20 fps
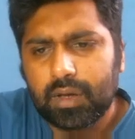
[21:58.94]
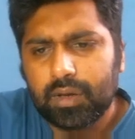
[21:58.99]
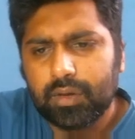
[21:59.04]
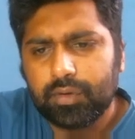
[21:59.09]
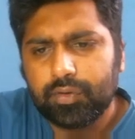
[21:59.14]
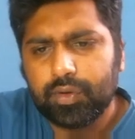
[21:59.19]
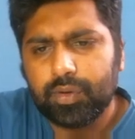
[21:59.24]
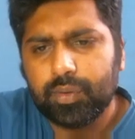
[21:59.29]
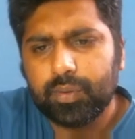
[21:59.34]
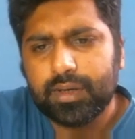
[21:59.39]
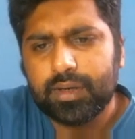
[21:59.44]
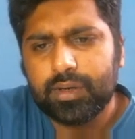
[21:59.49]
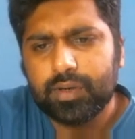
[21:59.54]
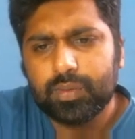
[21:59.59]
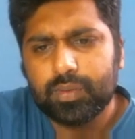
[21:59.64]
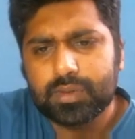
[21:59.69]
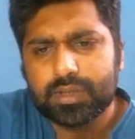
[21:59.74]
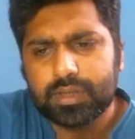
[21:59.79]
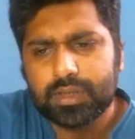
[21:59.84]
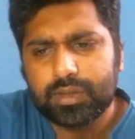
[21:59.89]
So you can
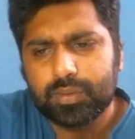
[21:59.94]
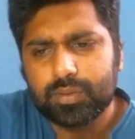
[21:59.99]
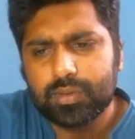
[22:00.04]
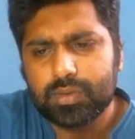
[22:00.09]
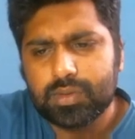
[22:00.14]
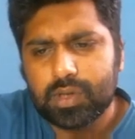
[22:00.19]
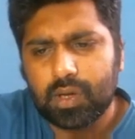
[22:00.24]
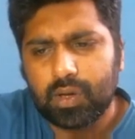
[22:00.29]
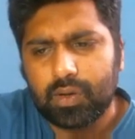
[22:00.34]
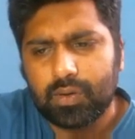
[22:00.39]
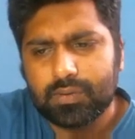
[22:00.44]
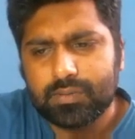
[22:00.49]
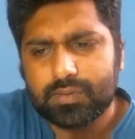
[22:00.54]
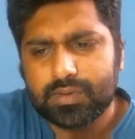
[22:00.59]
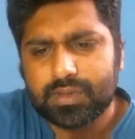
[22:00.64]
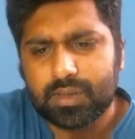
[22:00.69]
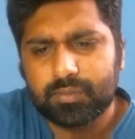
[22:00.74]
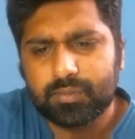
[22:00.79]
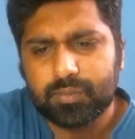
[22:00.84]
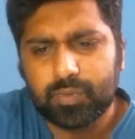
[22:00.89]
use it to solve
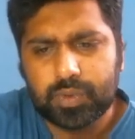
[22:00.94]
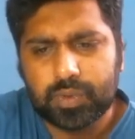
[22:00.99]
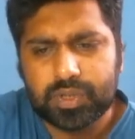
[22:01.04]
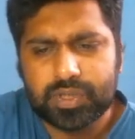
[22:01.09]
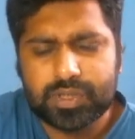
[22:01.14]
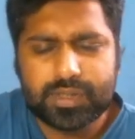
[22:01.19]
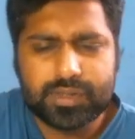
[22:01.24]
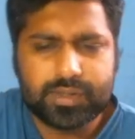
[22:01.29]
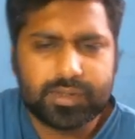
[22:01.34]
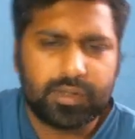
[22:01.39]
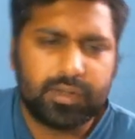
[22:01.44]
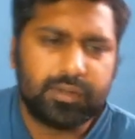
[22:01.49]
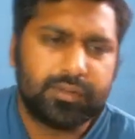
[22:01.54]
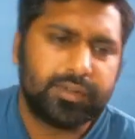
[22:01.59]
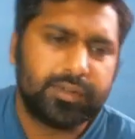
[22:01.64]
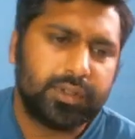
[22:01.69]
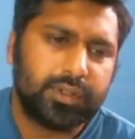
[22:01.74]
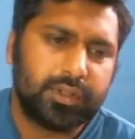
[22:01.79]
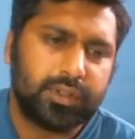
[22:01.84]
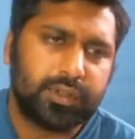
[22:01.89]
some questions of
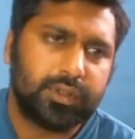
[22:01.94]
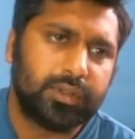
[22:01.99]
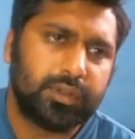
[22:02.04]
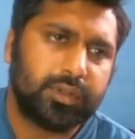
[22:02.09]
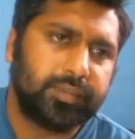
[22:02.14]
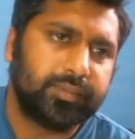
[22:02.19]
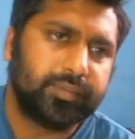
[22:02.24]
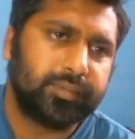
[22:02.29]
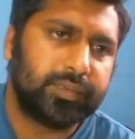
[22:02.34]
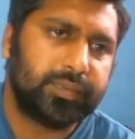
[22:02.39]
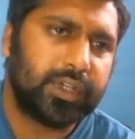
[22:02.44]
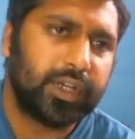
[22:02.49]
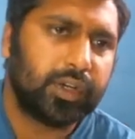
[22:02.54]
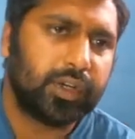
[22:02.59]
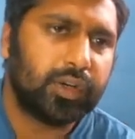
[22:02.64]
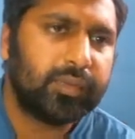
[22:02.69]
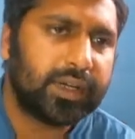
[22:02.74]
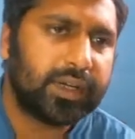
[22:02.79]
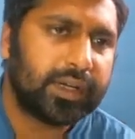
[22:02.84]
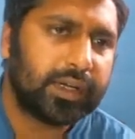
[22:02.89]

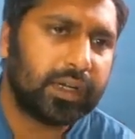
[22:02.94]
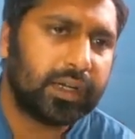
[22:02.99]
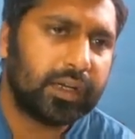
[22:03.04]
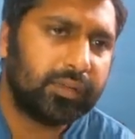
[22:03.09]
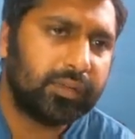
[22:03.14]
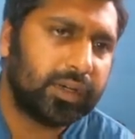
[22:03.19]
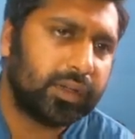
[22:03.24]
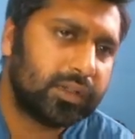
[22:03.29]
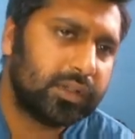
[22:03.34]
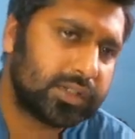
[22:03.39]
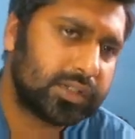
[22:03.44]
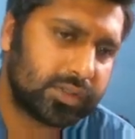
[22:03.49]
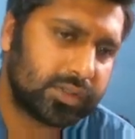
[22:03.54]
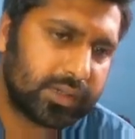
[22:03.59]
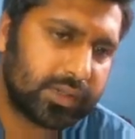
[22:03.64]
trigonometric limit also,